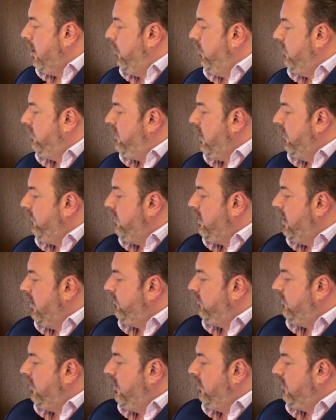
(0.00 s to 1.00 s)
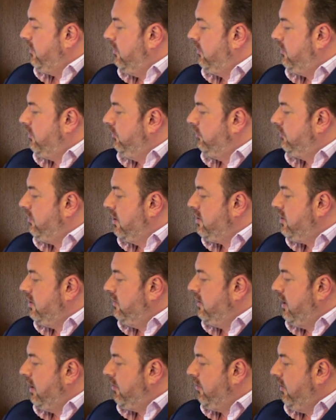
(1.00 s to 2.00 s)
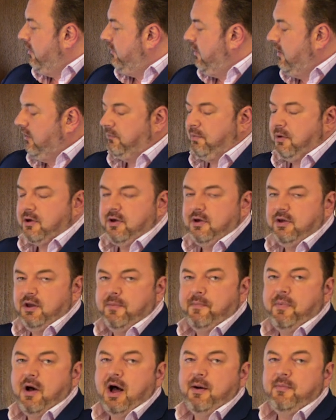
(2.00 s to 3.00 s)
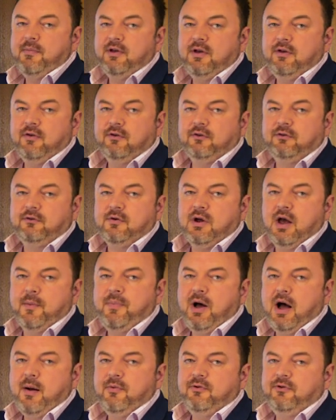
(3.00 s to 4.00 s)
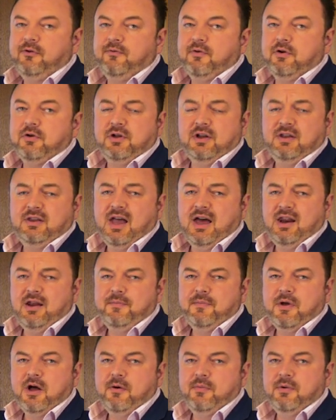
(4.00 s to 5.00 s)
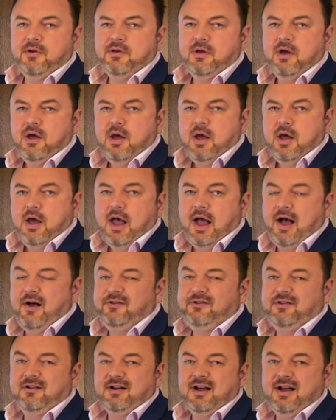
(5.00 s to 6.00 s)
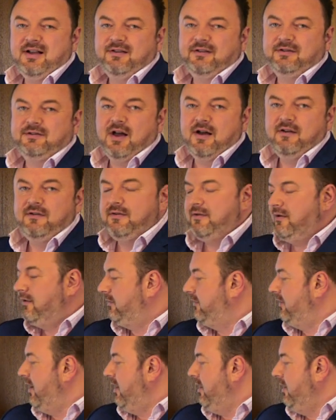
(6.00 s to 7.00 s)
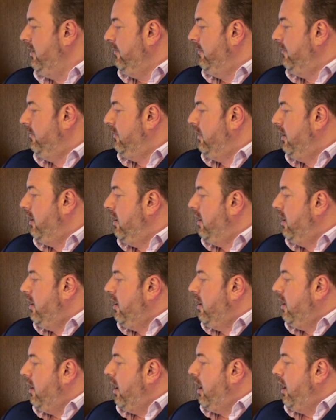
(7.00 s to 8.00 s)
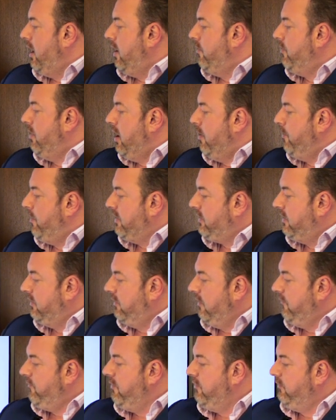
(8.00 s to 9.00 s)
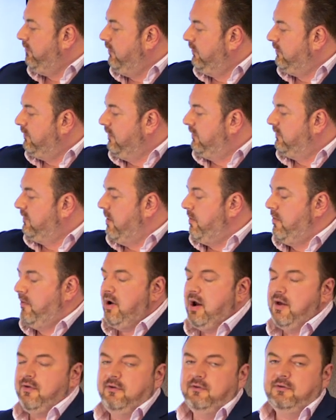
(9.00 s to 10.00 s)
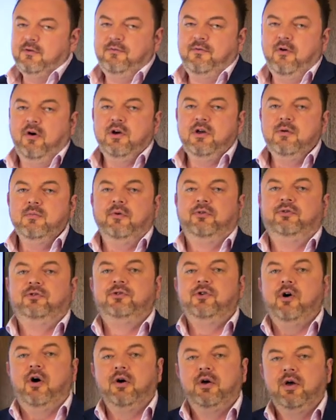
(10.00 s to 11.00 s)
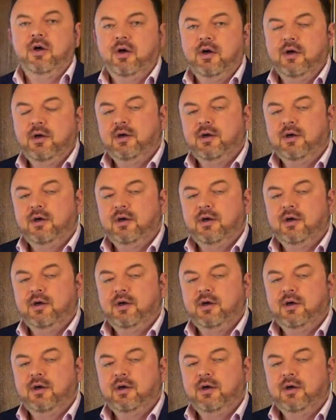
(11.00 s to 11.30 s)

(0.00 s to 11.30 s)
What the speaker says: We definitely have construction decreasing, especially in the apartment industry. Apartments are virtually dead in Melbourne. House and land estates are not selling. But the difference is this time around is the volume of stock